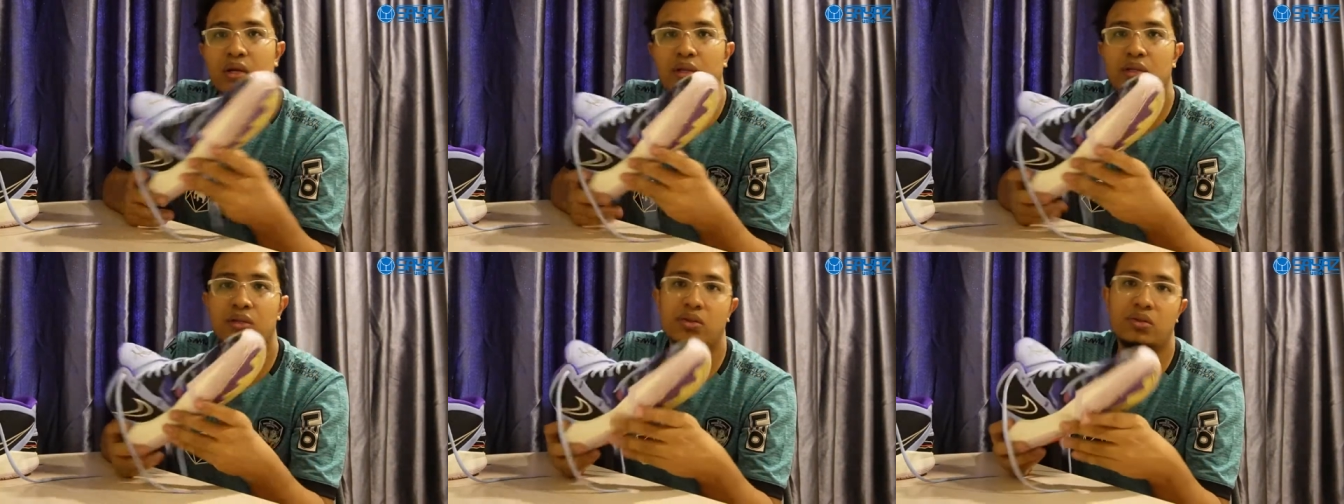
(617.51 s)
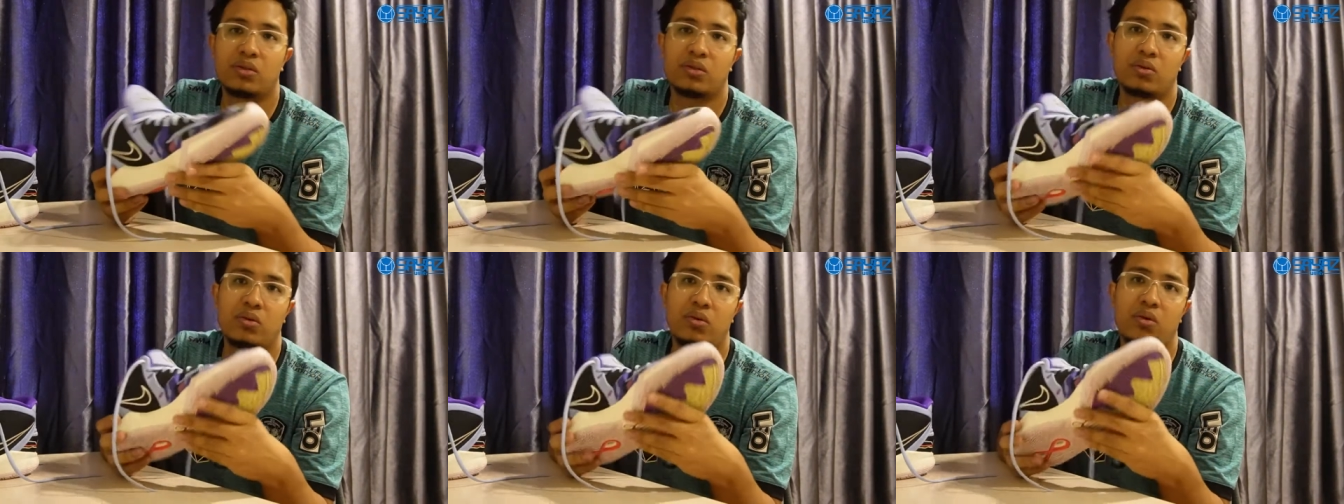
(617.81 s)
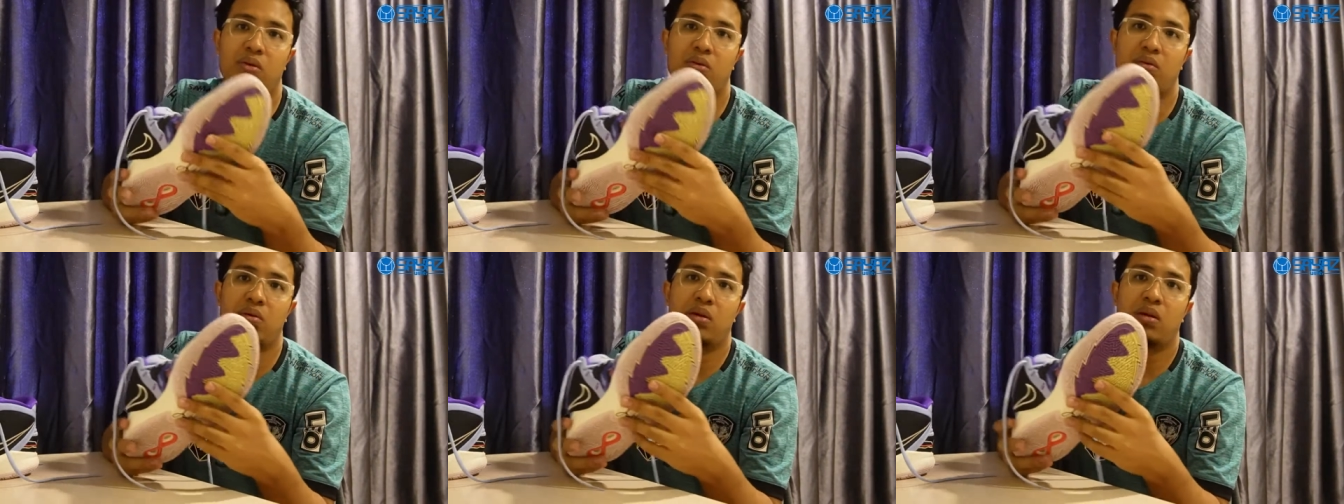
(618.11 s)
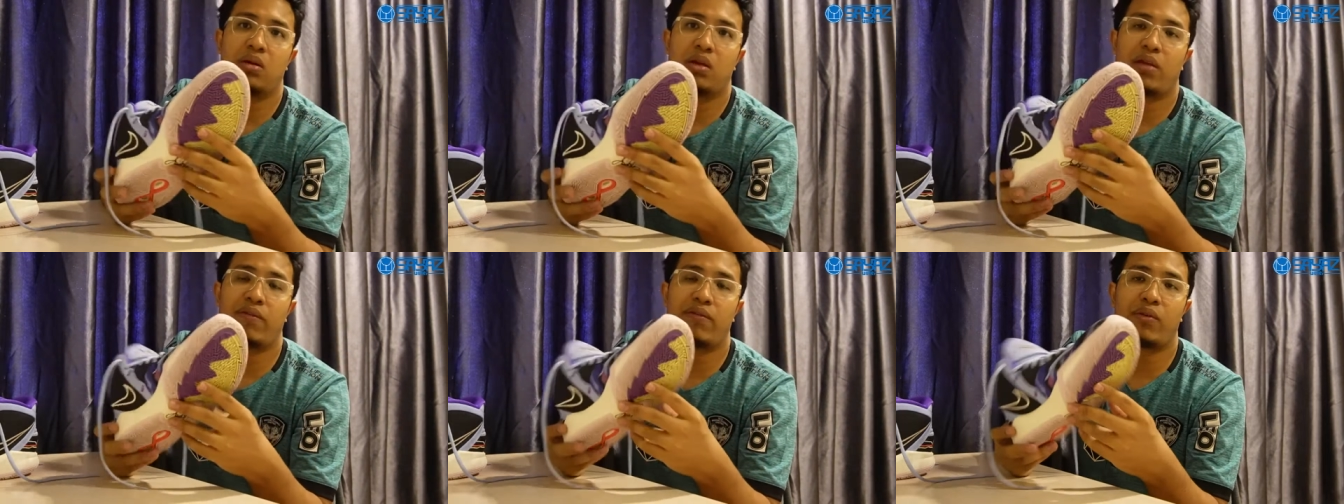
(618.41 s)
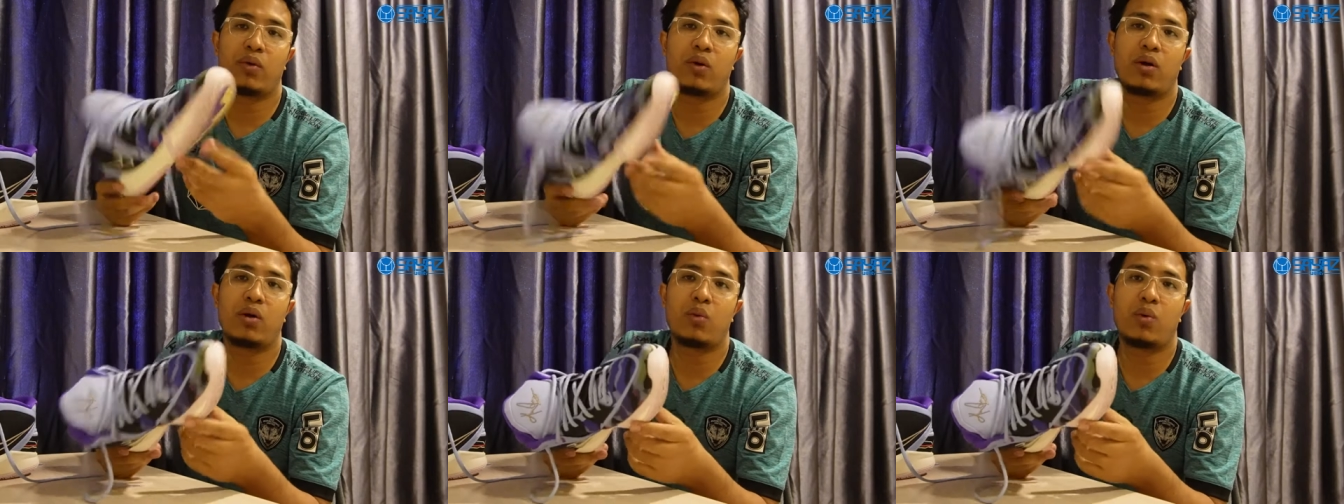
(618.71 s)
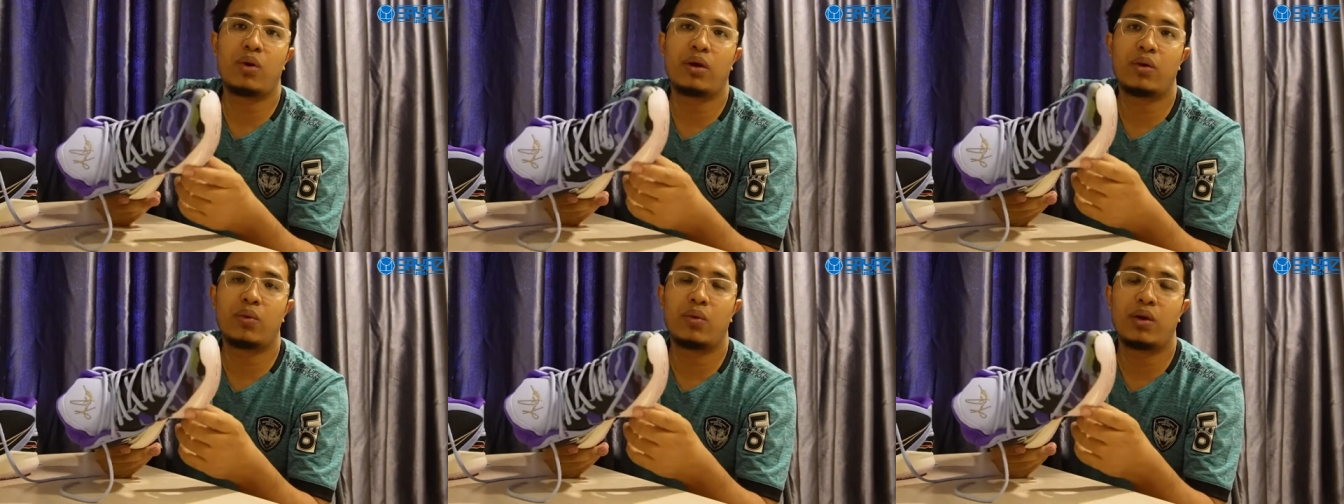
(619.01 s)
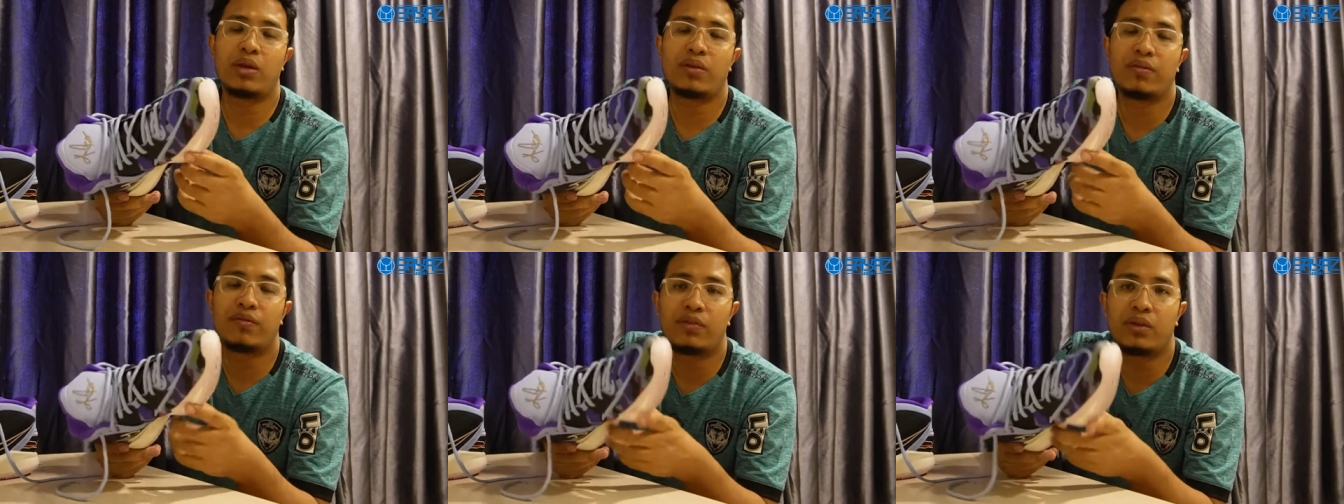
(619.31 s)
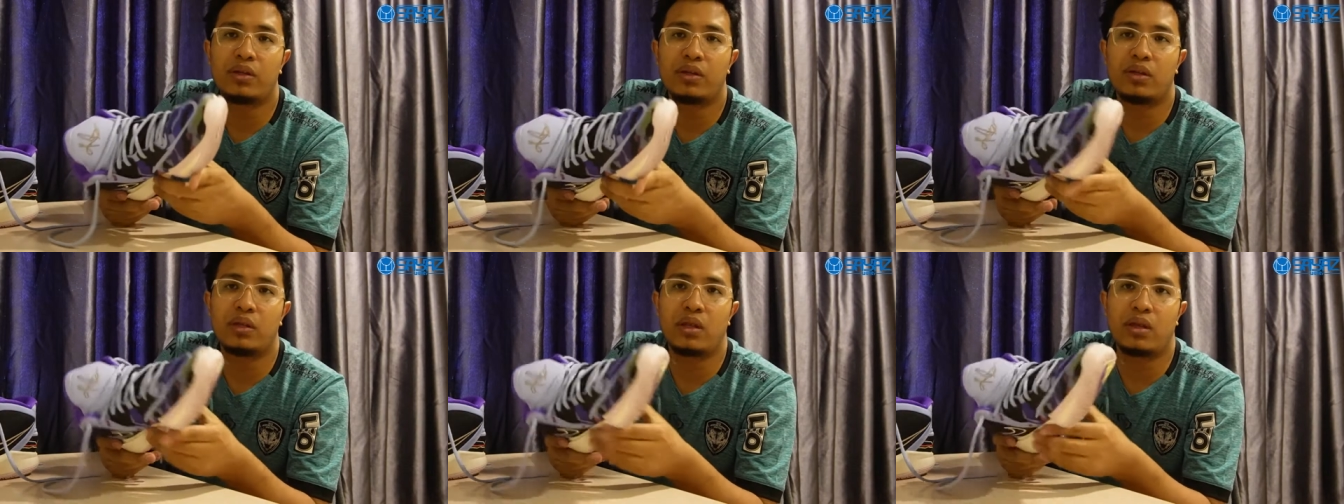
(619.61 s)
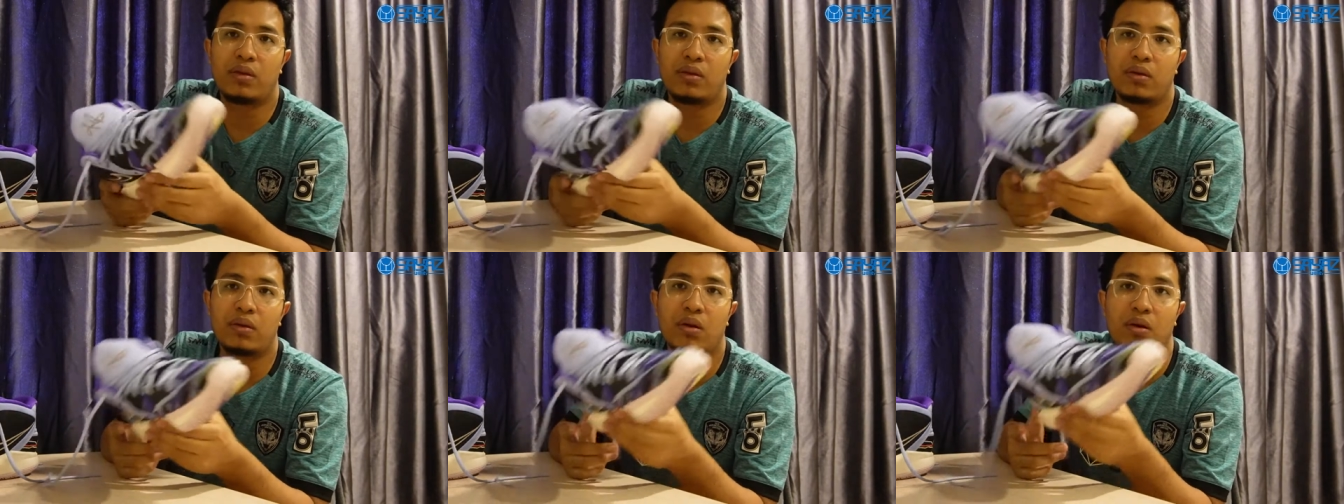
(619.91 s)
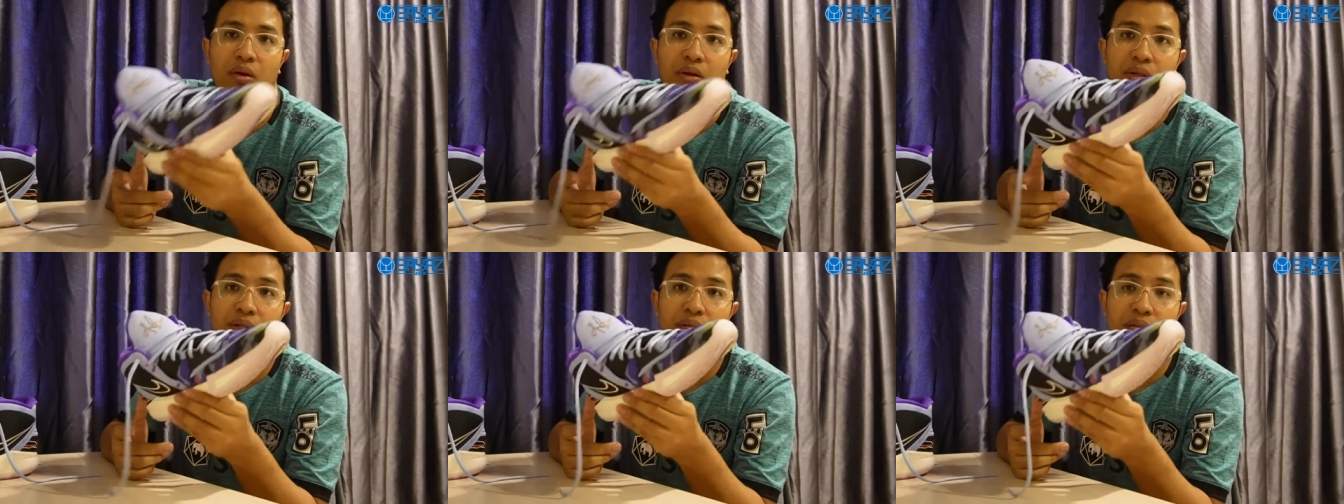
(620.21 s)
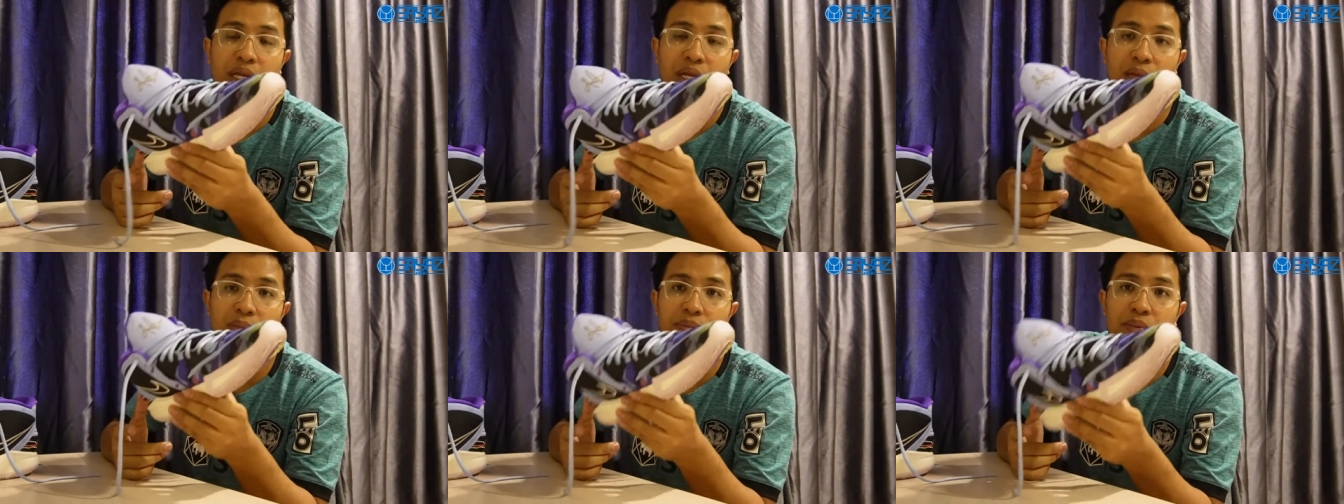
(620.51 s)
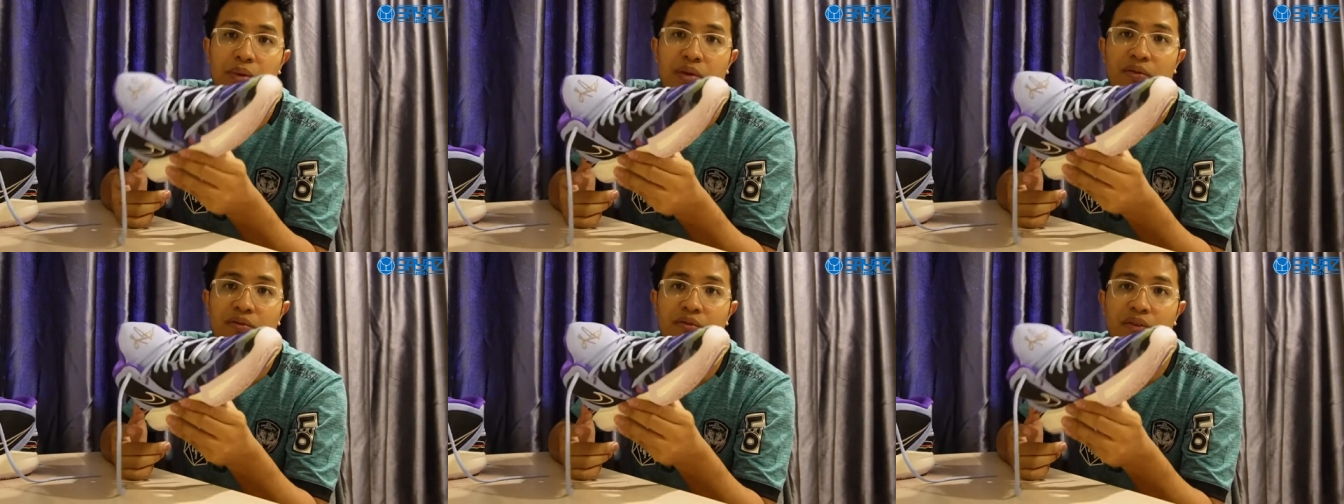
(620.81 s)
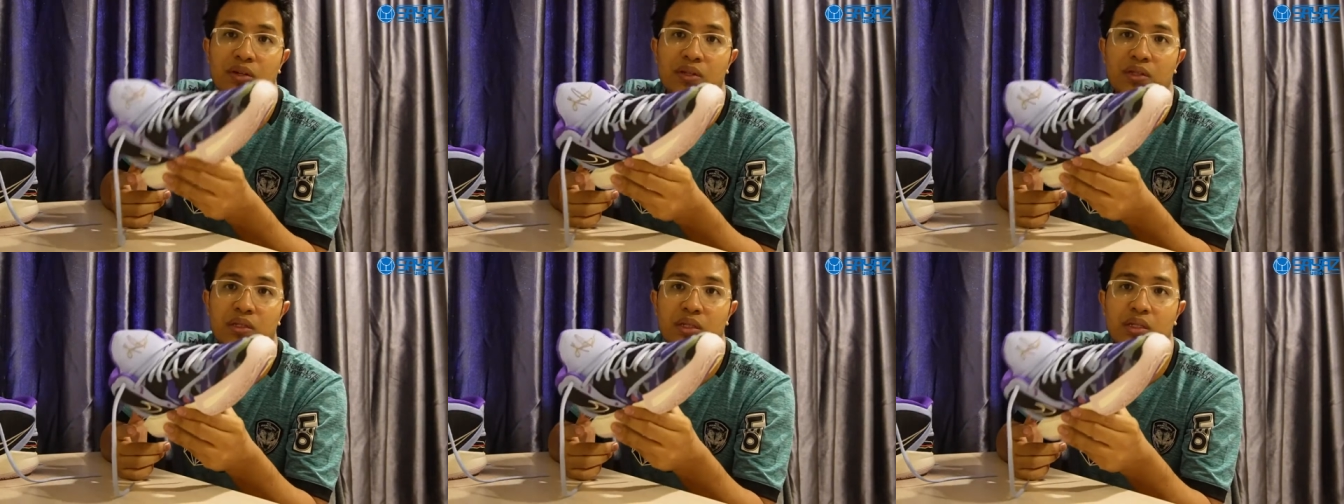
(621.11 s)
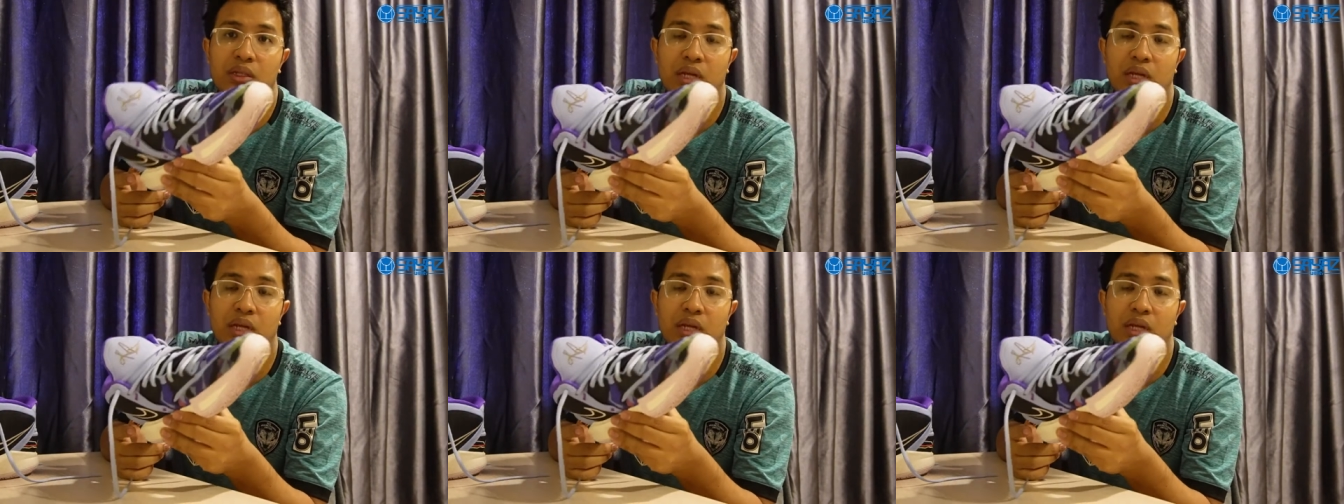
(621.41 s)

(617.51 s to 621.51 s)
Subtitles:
So if you are wider feet and you got the EP version,